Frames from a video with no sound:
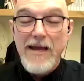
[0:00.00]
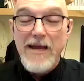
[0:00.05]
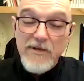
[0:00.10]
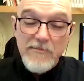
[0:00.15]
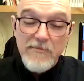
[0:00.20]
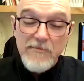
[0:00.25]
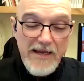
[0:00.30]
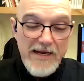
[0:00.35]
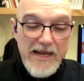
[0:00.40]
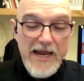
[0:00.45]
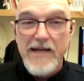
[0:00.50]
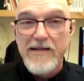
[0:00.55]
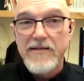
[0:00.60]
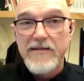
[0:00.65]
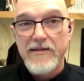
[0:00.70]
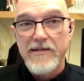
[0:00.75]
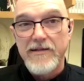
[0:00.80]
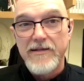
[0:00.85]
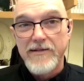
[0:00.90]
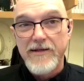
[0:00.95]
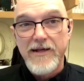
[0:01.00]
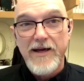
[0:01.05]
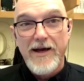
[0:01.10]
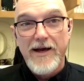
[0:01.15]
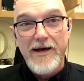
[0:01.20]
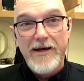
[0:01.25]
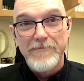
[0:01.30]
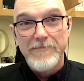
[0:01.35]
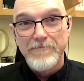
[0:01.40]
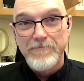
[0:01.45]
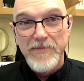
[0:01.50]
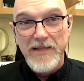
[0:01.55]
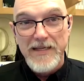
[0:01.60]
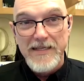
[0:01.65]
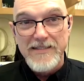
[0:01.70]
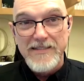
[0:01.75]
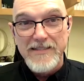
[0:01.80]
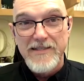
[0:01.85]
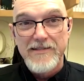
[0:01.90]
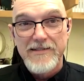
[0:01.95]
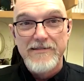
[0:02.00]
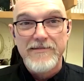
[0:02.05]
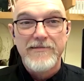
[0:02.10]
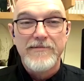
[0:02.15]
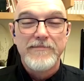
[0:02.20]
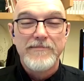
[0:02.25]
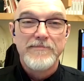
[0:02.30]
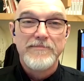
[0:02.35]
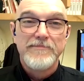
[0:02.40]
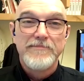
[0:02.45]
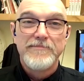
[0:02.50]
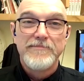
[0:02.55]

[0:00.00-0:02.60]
It happened in Manhattan. He's the